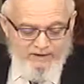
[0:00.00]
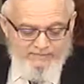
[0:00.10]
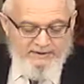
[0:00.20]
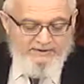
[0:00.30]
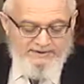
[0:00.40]

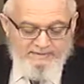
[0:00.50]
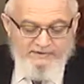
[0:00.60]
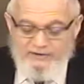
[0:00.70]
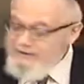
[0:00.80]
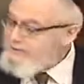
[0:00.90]
but he says, but if
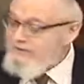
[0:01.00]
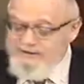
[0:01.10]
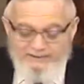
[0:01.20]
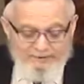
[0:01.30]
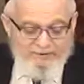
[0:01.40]
he does it
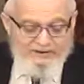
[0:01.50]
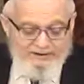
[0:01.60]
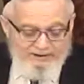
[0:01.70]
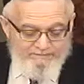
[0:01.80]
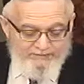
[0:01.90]

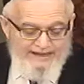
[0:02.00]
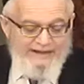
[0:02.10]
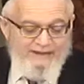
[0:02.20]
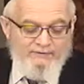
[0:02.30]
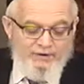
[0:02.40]
deliberately,
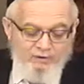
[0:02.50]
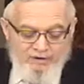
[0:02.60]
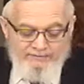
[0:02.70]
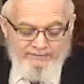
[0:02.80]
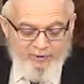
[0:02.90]
tale v'tocha
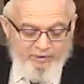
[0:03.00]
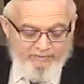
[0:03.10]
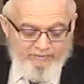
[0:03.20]
b'mokom.